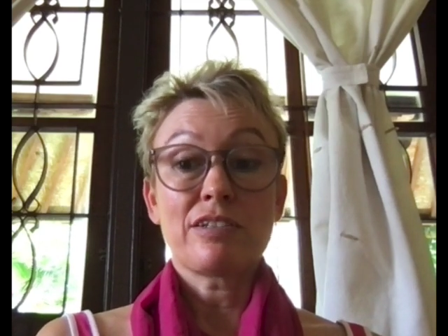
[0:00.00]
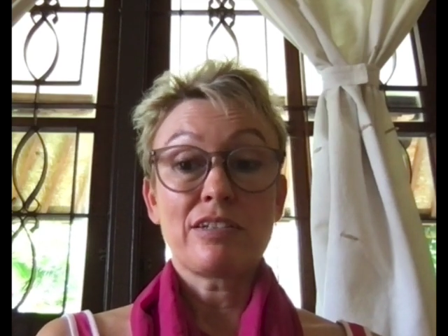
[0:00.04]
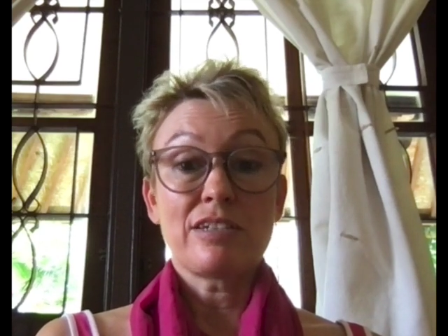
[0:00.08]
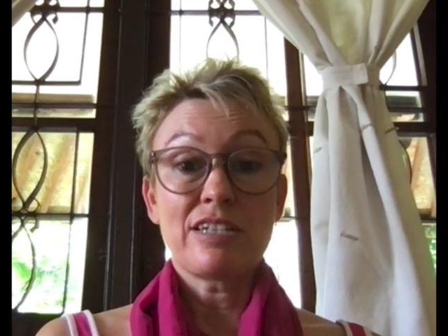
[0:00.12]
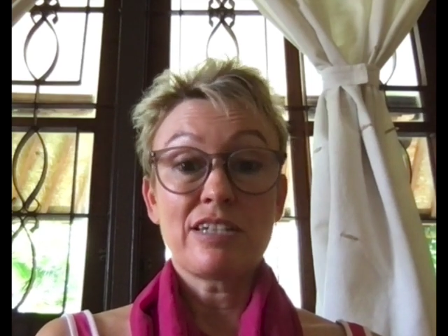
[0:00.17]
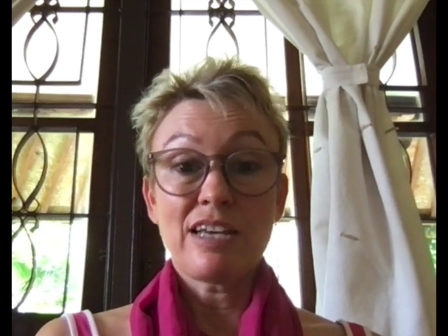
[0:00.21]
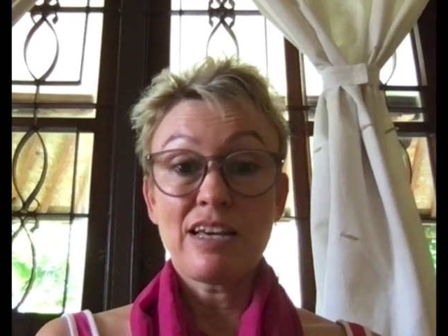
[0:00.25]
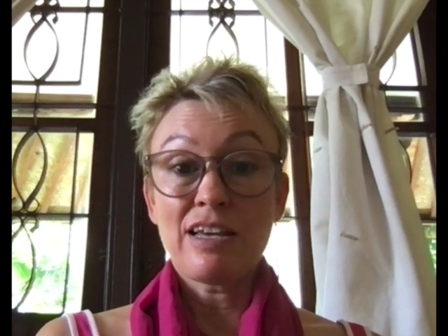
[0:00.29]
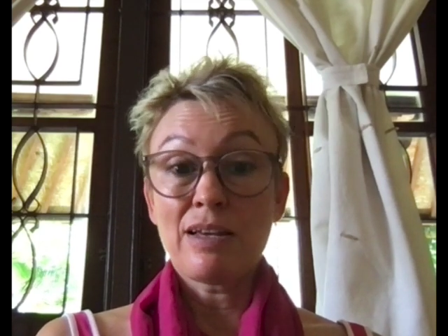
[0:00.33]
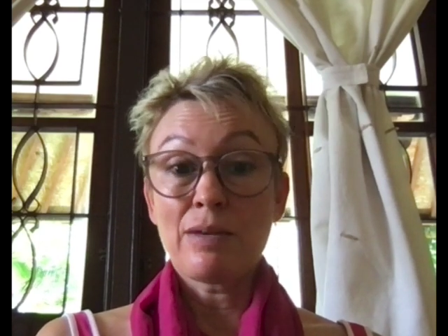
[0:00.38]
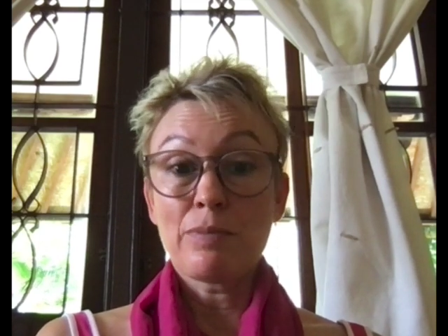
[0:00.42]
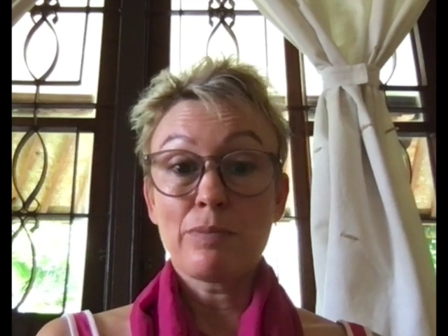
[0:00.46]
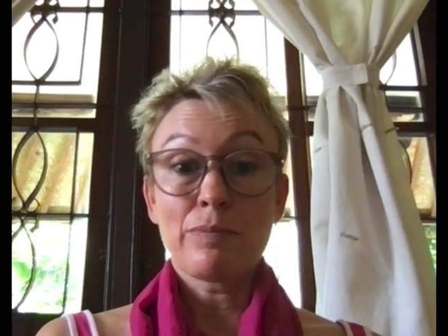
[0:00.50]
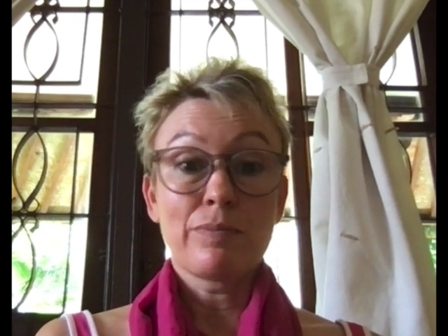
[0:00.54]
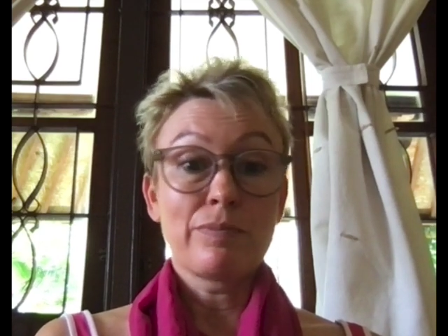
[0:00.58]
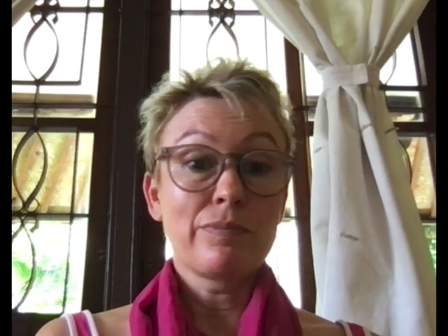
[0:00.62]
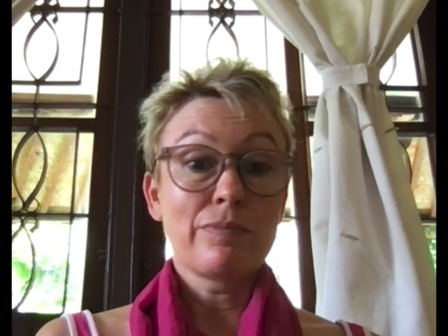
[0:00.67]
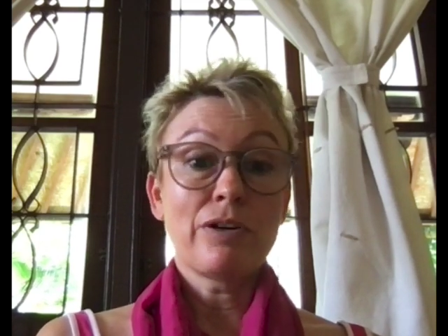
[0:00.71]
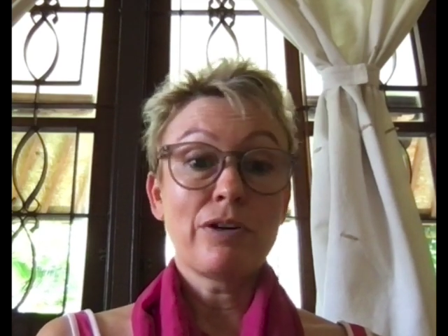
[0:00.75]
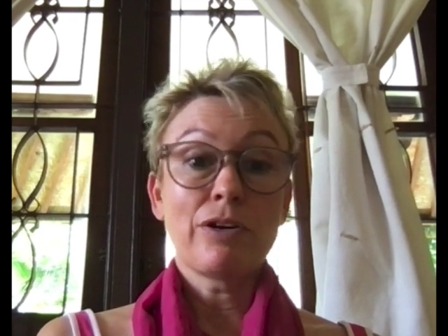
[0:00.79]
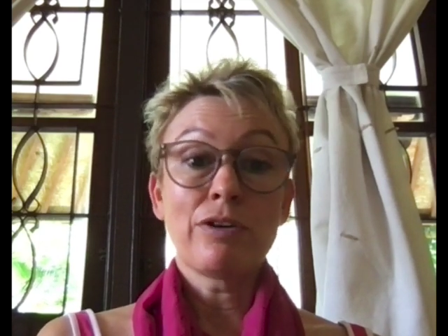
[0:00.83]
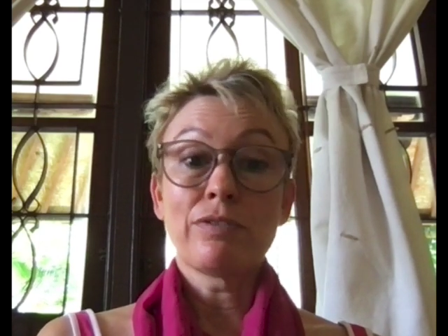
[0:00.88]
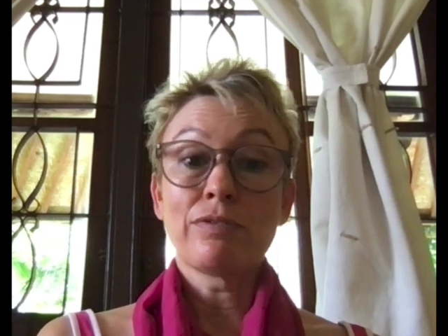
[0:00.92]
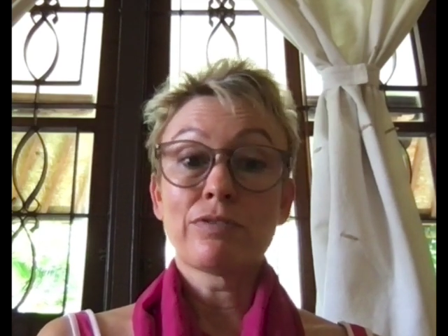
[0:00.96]
Deb,
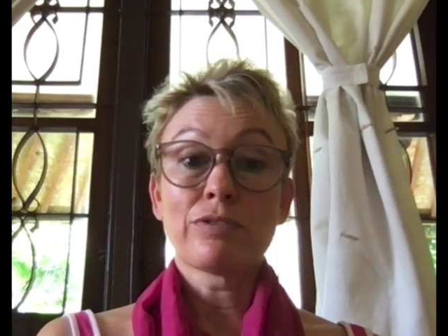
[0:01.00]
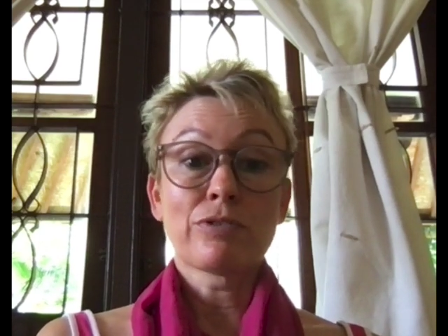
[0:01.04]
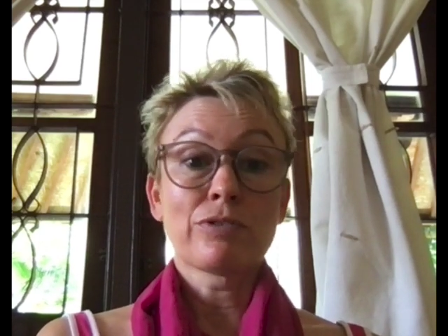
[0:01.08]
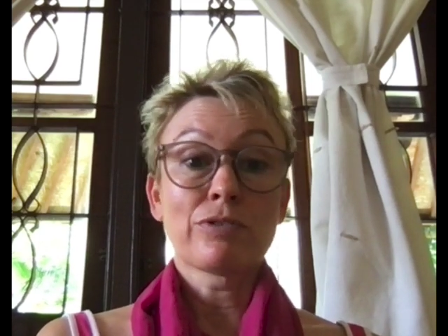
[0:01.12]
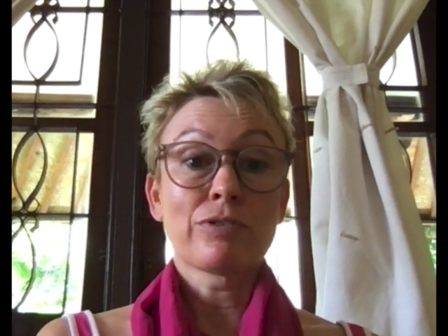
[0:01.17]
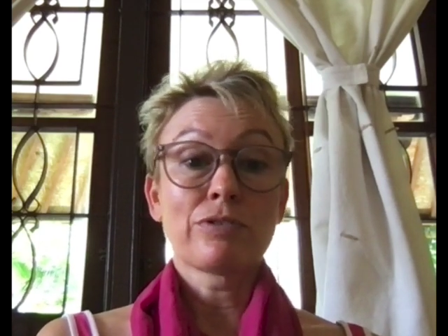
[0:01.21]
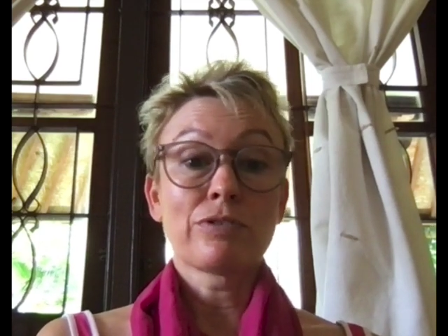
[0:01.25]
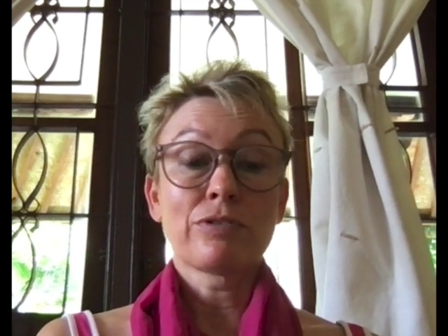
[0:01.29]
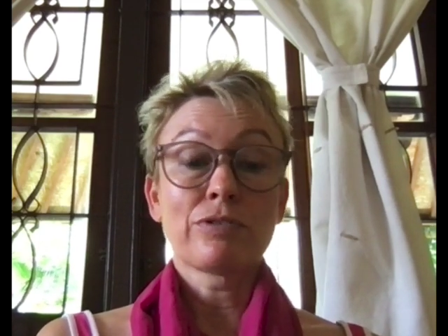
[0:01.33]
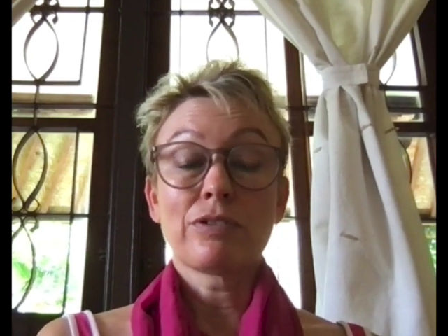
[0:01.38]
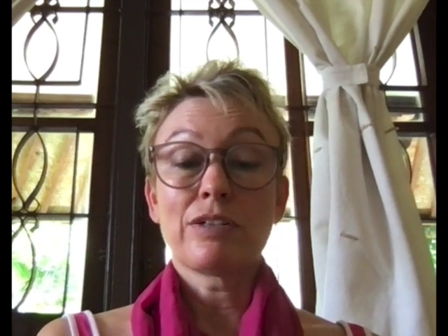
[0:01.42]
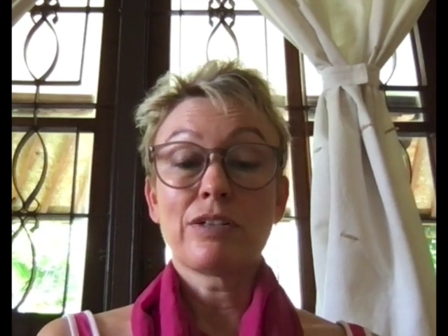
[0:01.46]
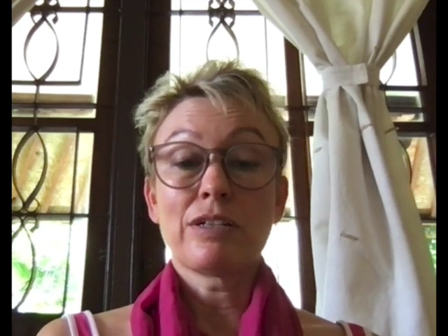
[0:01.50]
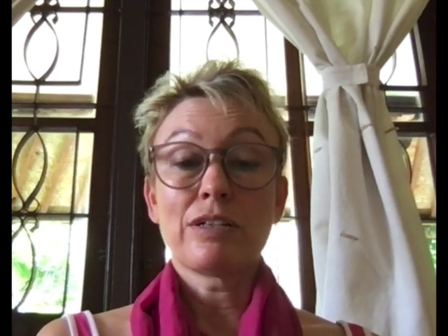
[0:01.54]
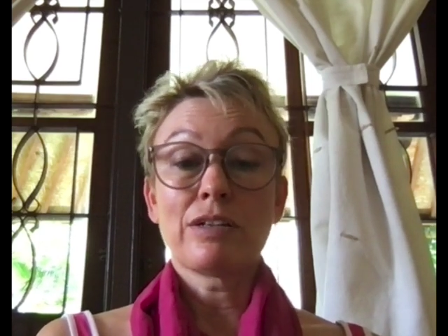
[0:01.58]
over